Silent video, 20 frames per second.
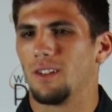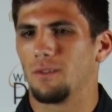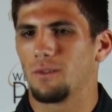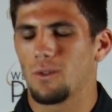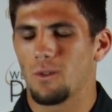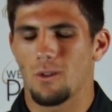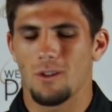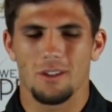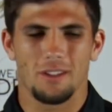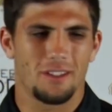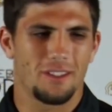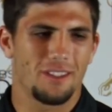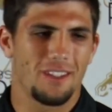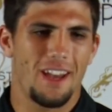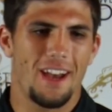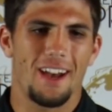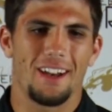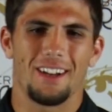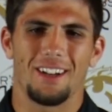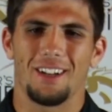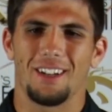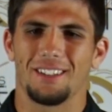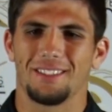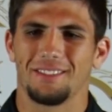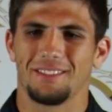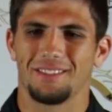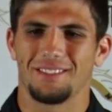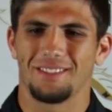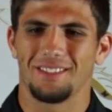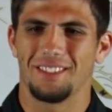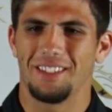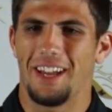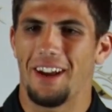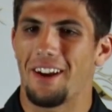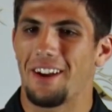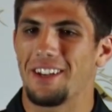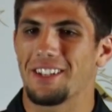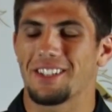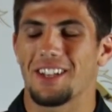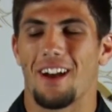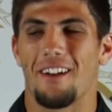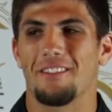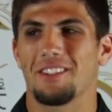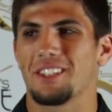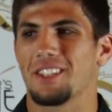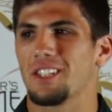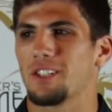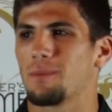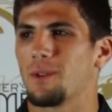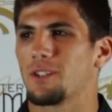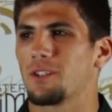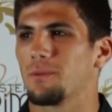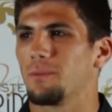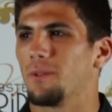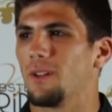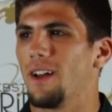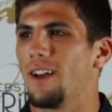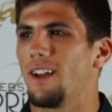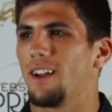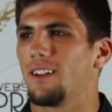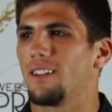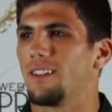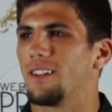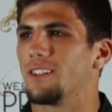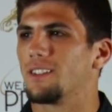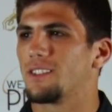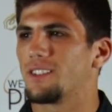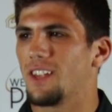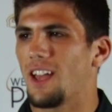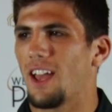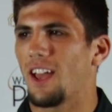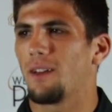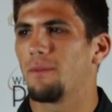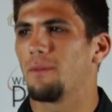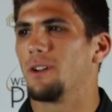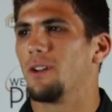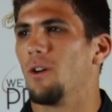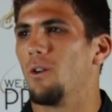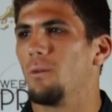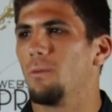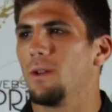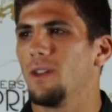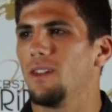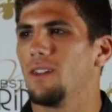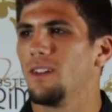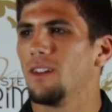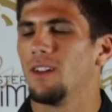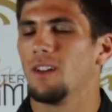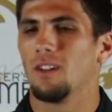Of course, yeah. Darius, obviously a special player, and then Sam and Obi,